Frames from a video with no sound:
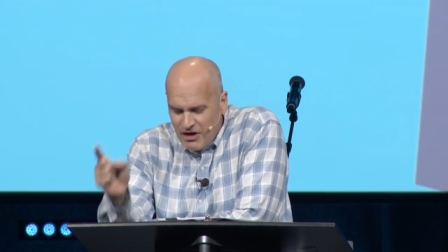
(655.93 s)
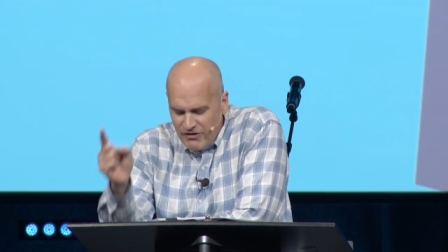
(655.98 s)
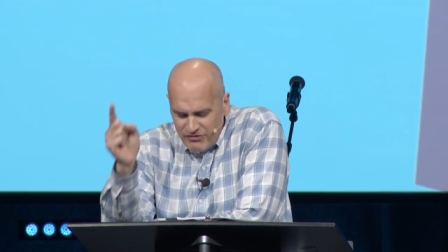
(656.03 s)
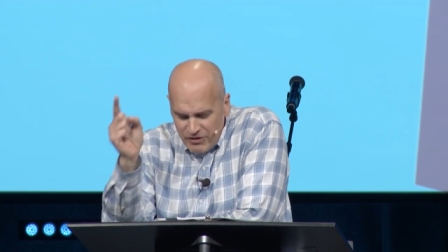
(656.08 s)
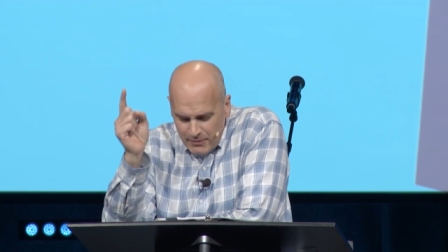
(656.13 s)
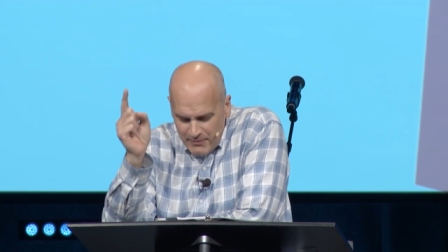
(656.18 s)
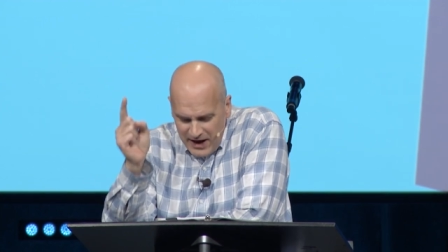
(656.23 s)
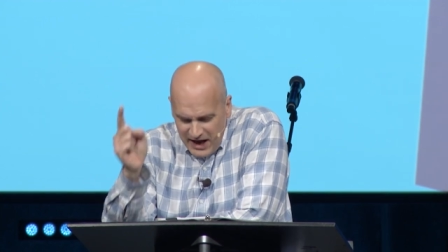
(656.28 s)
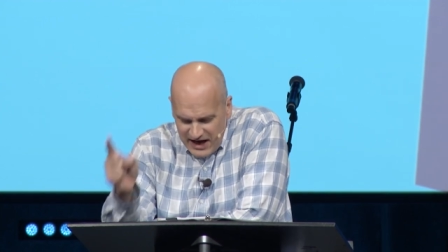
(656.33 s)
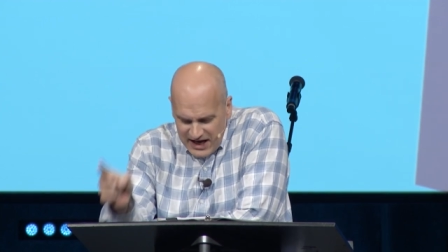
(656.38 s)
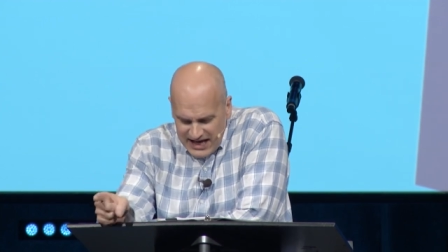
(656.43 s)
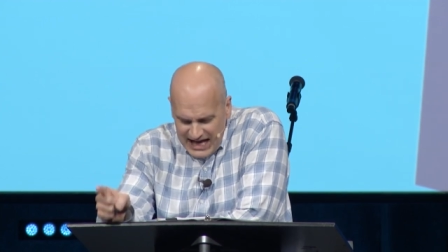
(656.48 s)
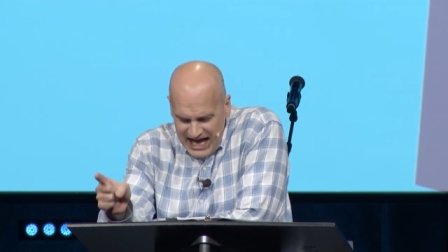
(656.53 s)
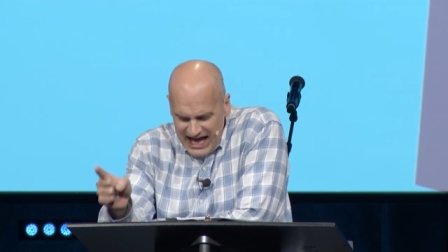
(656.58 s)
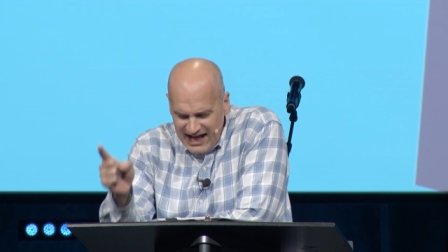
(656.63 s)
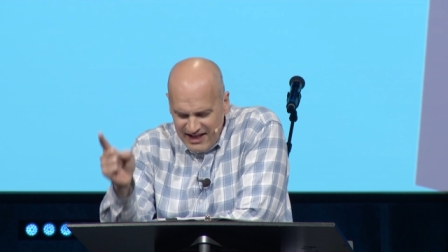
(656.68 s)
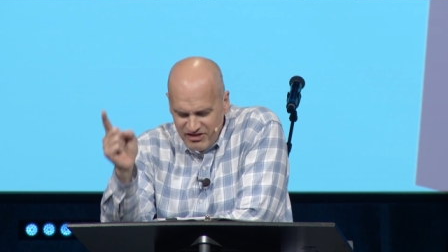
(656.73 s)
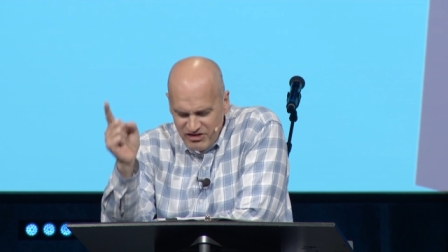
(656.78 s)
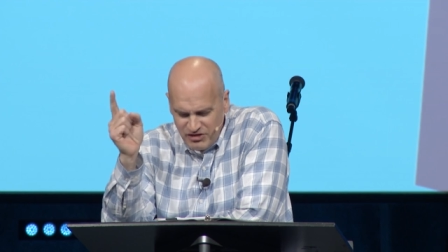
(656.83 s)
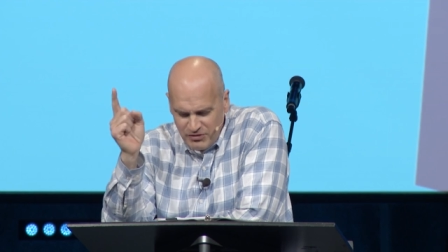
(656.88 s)
from
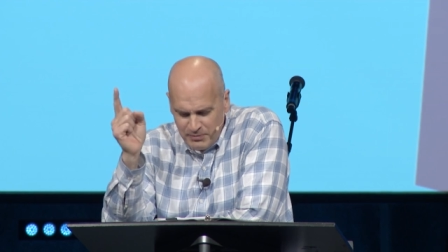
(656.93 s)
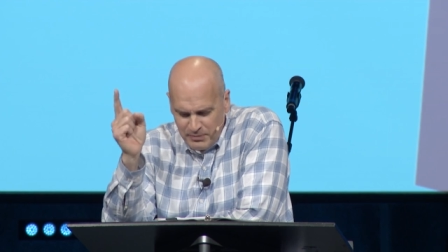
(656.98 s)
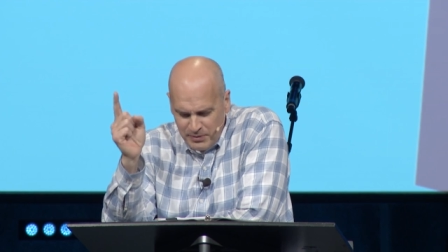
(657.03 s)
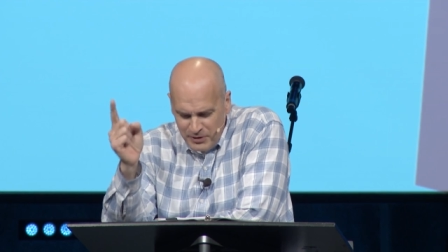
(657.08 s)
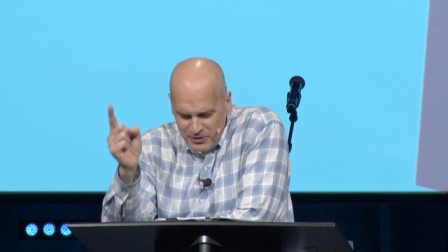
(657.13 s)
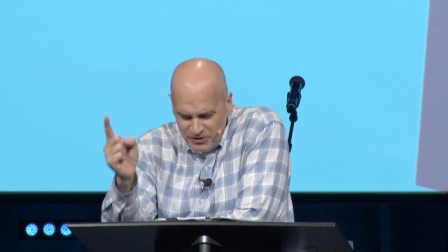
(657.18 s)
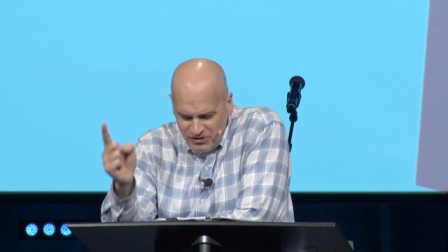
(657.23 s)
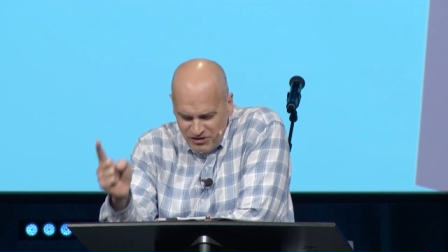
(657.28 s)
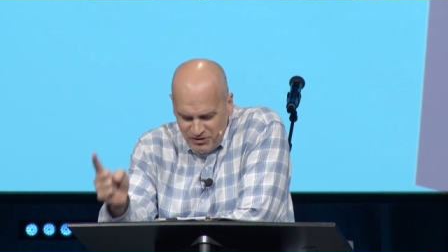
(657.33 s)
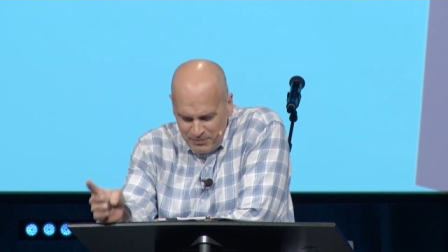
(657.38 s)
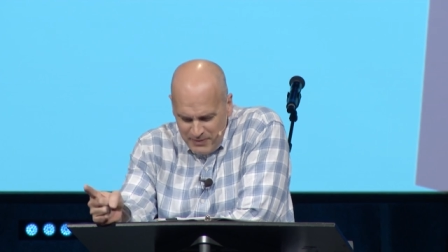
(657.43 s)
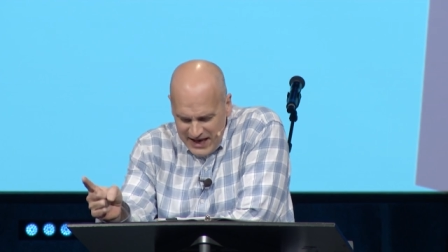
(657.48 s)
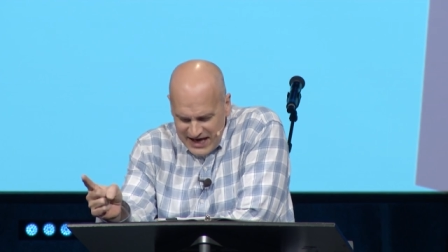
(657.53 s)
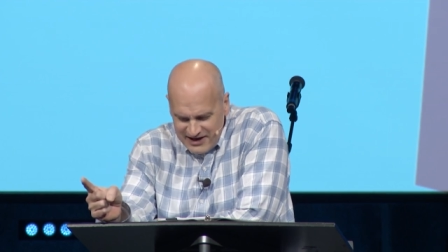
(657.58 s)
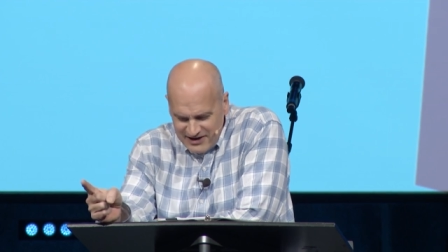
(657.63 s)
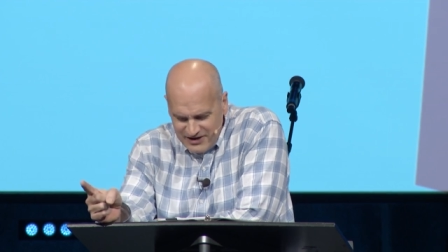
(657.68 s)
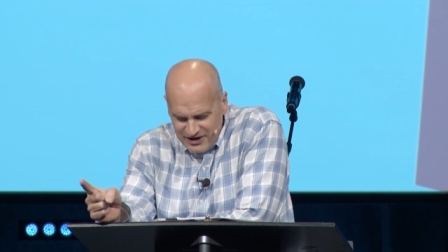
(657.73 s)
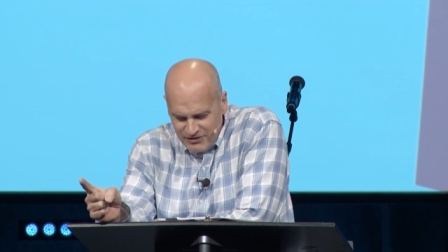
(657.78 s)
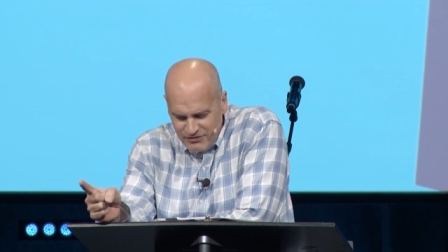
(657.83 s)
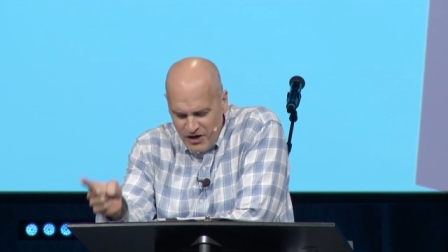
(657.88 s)
God's
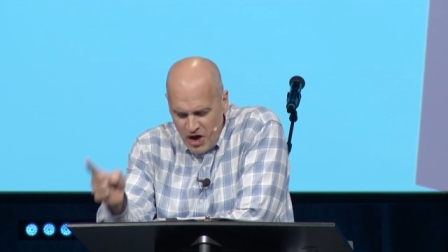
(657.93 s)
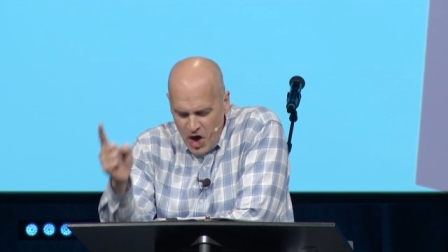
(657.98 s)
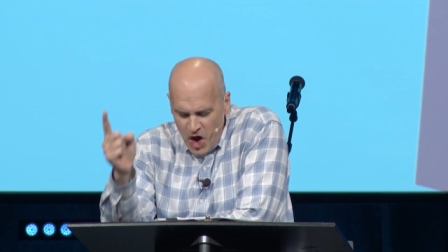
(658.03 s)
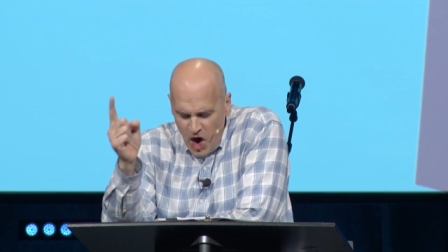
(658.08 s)
perspective,